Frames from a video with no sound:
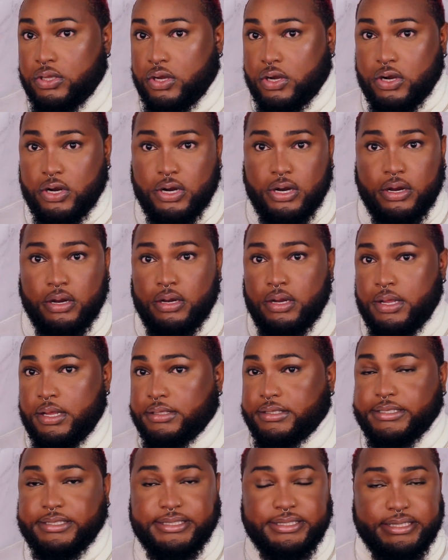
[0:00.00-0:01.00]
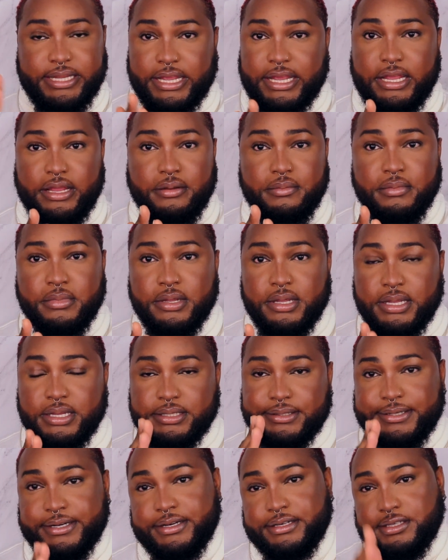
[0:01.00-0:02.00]
are the same
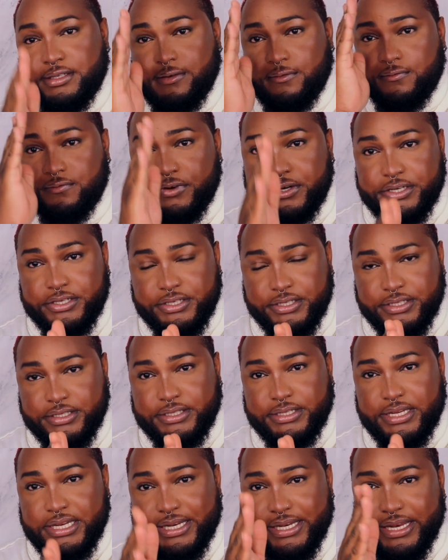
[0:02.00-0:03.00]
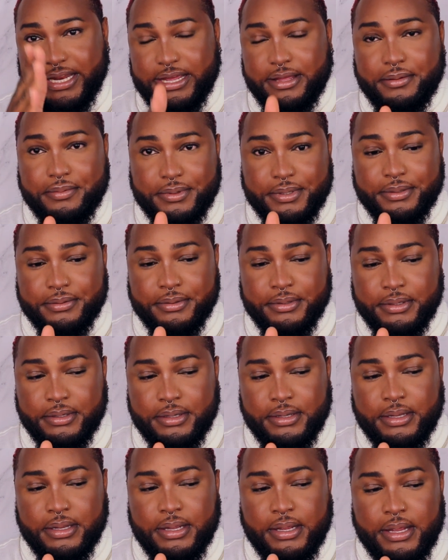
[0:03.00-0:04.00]
in terms of richness and depth,
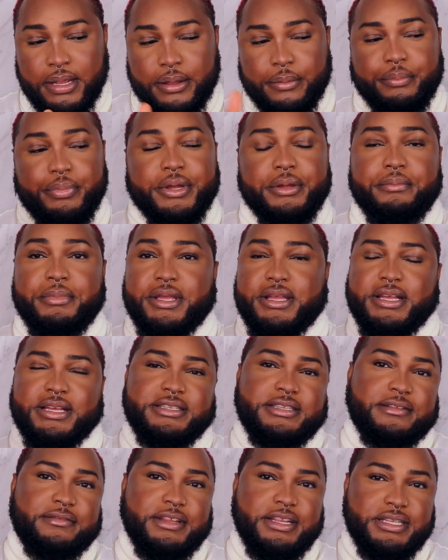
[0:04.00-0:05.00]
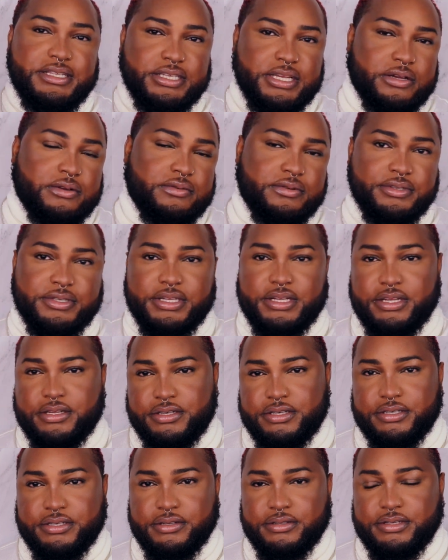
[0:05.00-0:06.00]
but because of the tones and
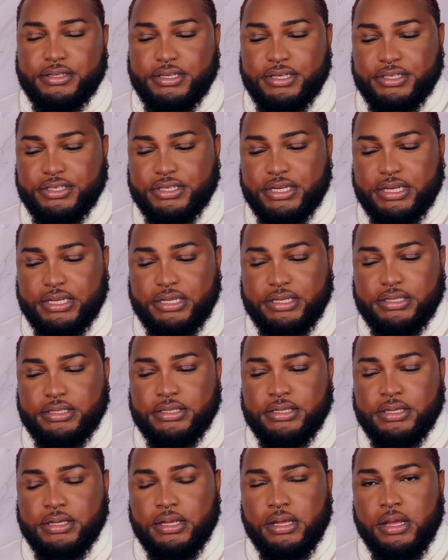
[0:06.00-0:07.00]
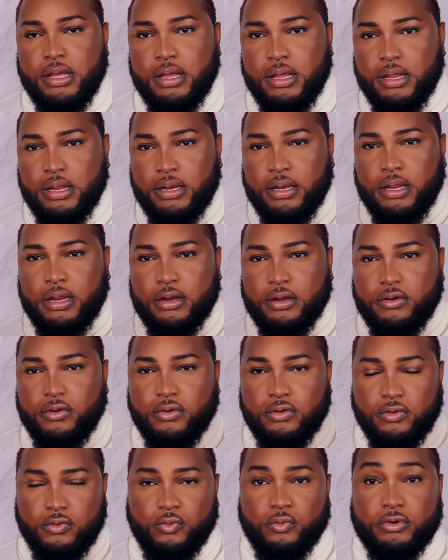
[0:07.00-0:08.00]
undertones of these shades, they are
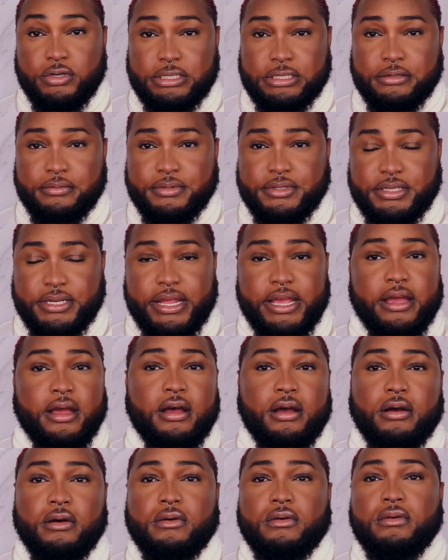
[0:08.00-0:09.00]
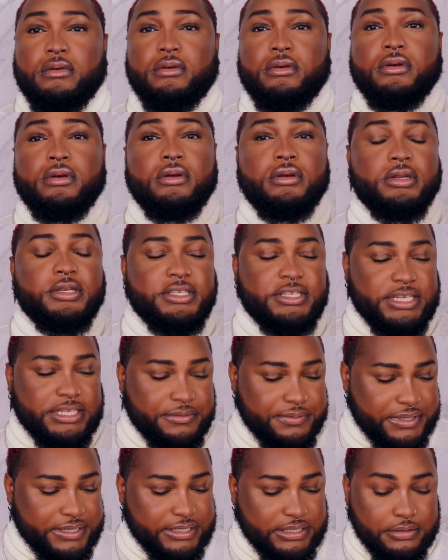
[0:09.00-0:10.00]
cool and warm tones and how
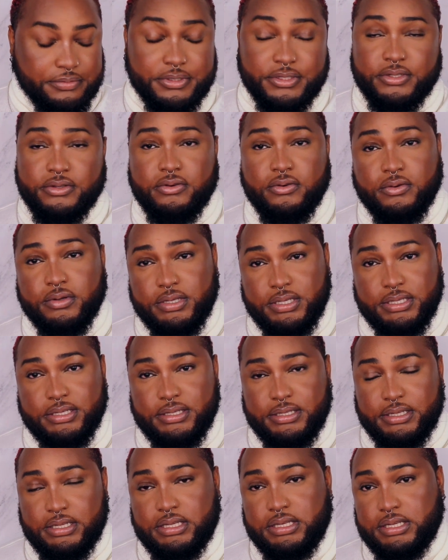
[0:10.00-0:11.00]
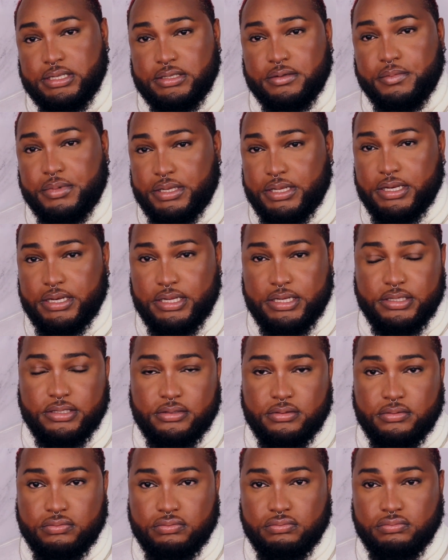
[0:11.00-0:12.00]
just because something's cool, it doesn't mean that it's